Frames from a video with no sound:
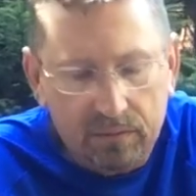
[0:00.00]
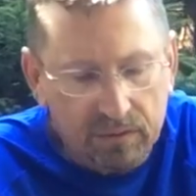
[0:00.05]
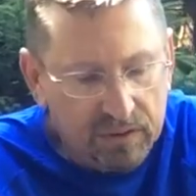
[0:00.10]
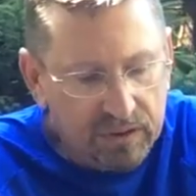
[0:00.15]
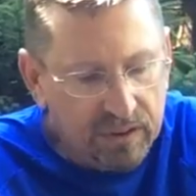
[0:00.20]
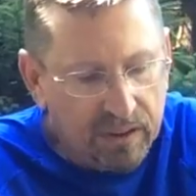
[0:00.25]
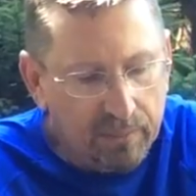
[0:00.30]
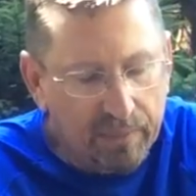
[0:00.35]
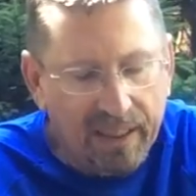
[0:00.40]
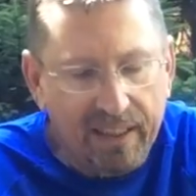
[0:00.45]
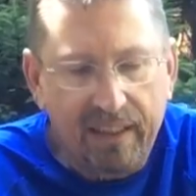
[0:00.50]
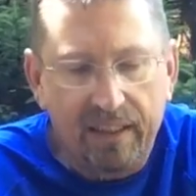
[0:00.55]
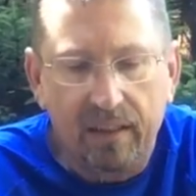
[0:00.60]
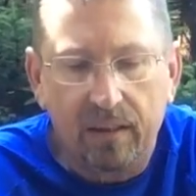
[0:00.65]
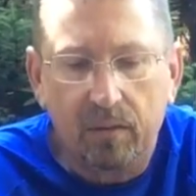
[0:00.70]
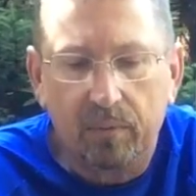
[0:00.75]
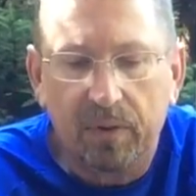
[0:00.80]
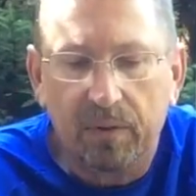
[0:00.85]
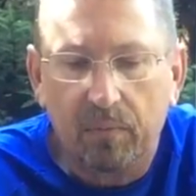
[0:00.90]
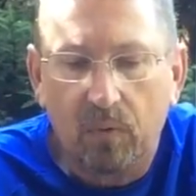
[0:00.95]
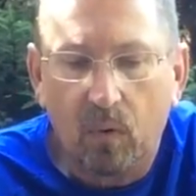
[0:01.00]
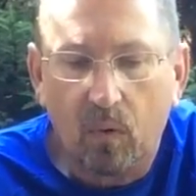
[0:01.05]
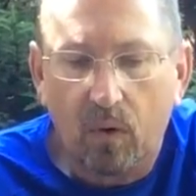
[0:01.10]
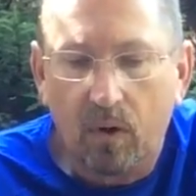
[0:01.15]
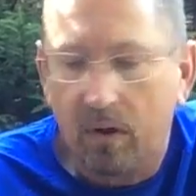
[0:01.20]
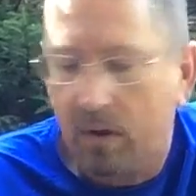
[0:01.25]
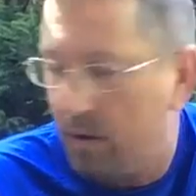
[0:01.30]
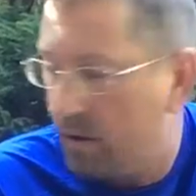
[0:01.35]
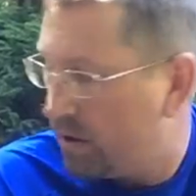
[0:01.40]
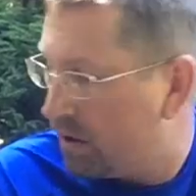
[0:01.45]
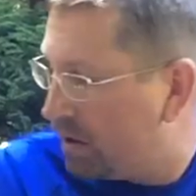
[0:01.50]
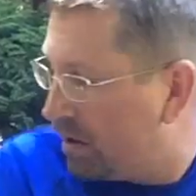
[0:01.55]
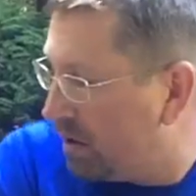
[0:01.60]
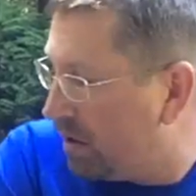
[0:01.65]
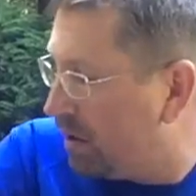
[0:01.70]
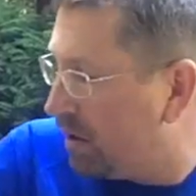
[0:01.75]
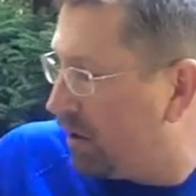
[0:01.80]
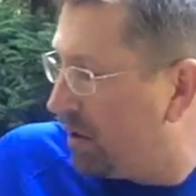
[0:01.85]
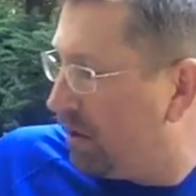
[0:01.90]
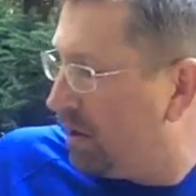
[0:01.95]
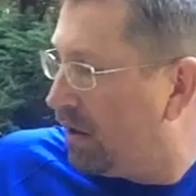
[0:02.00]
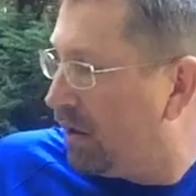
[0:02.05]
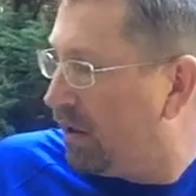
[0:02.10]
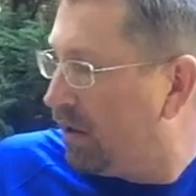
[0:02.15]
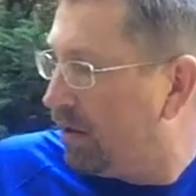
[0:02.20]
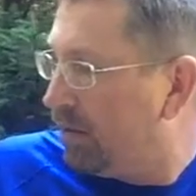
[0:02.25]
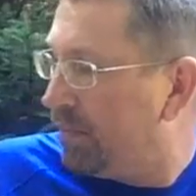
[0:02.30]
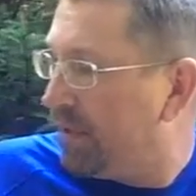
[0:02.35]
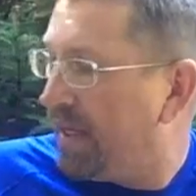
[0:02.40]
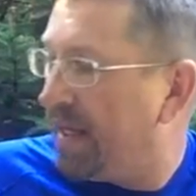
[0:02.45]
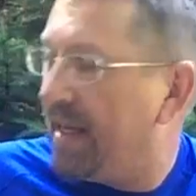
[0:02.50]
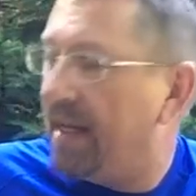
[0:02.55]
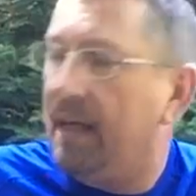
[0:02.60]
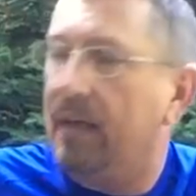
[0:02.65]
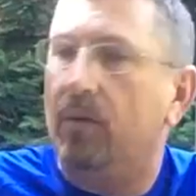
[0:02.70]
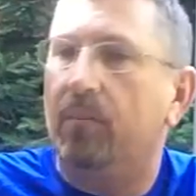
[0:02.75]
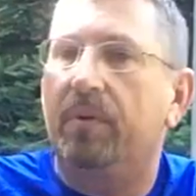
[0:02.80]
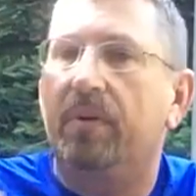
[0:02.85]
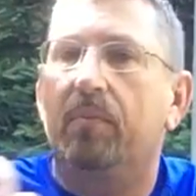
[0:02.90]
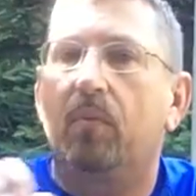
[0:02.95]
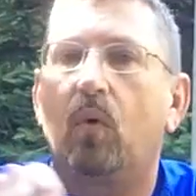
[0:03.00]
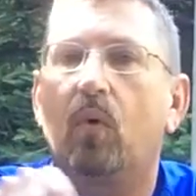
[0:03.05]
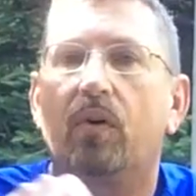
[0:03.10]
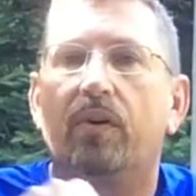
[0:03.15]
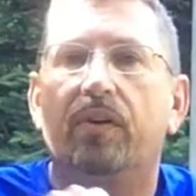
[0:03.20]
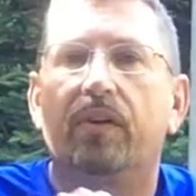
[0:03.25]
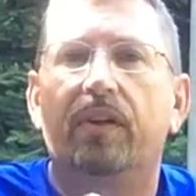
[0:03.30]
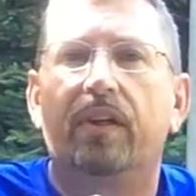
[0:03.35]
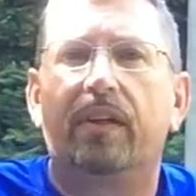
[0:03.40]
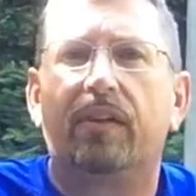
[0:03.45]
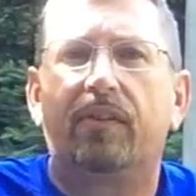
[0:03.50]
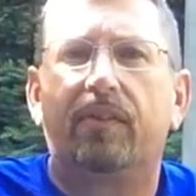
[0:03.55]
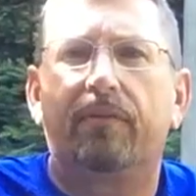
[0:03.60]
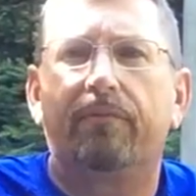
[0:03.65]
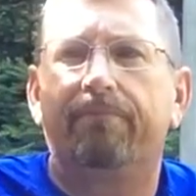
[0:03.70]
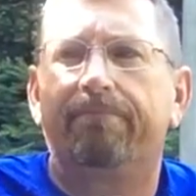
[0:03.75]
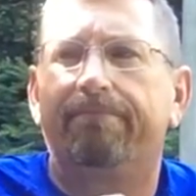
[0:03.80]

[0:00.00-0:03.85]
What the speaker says: Yeah, I might need a little bit more. Add a little bit more to this.